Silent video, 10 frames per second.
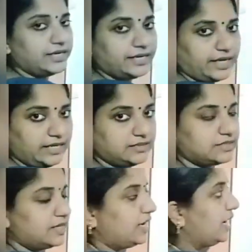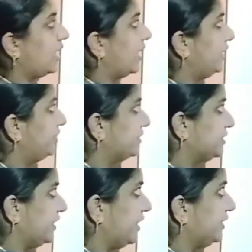contains
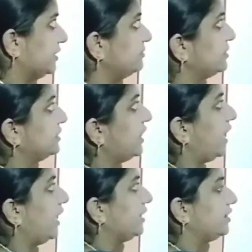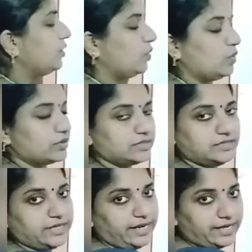hydrogen atoms and
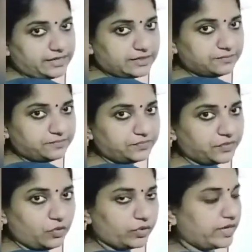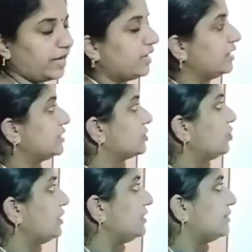oxygen atom. Okay,
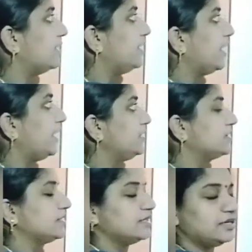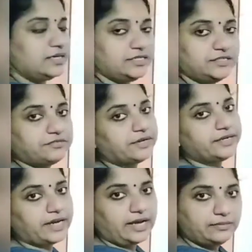so it contains
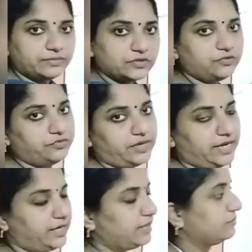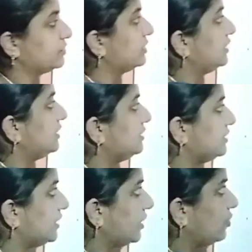different types of atoms. It
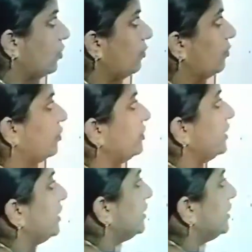is a compound.